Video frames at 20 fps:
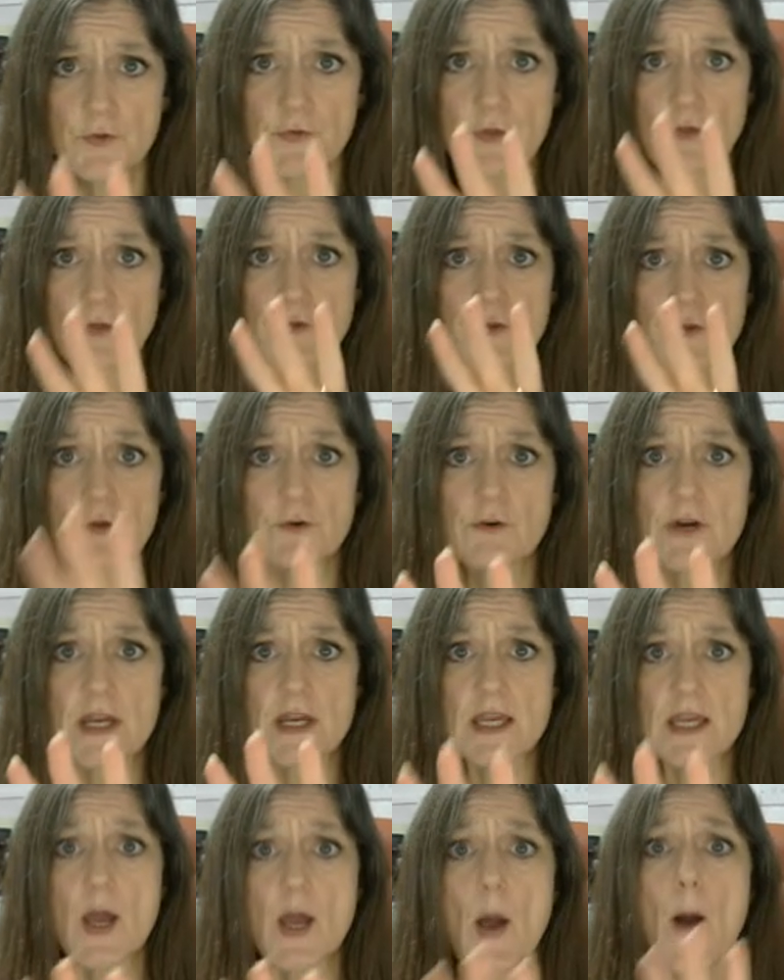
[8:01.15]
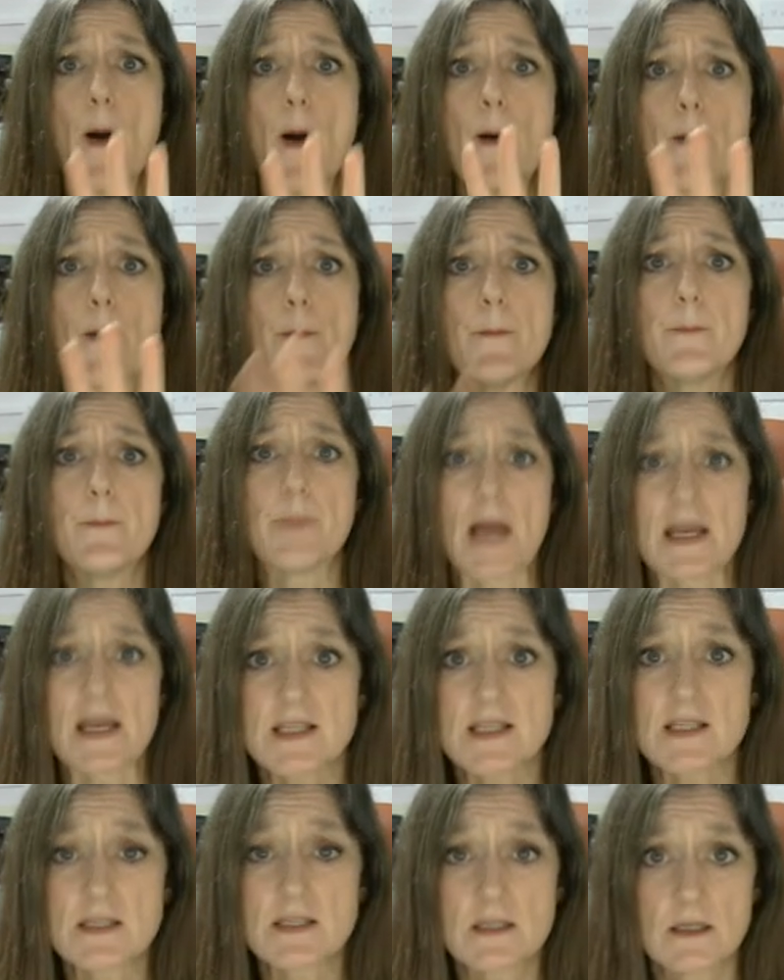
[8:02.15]
the 3
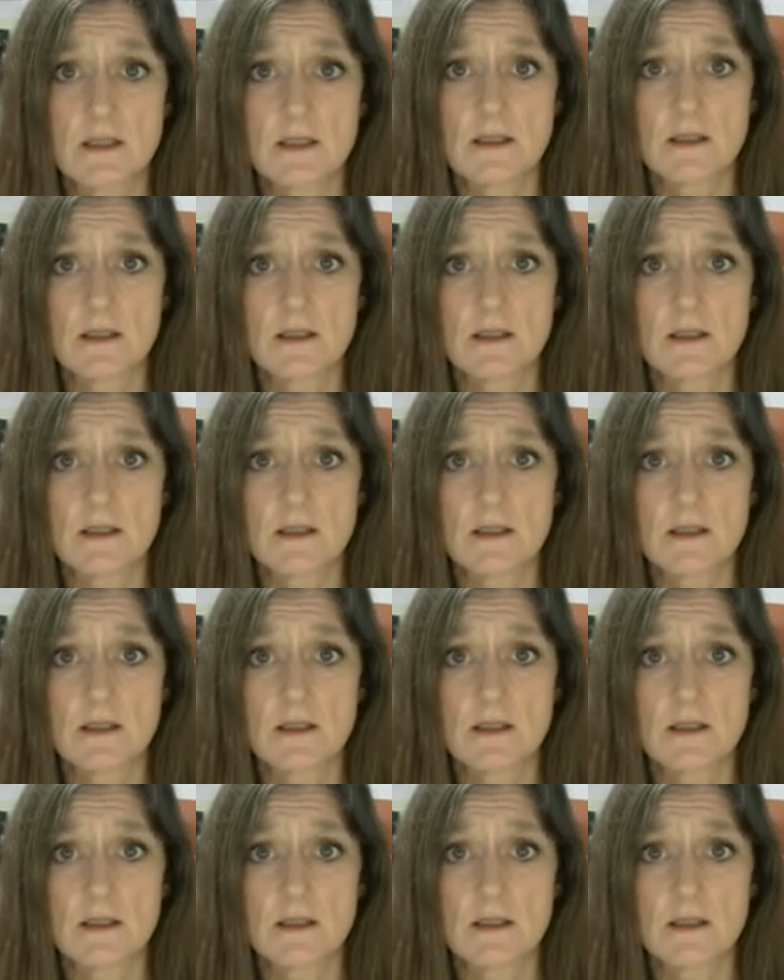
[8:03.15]
best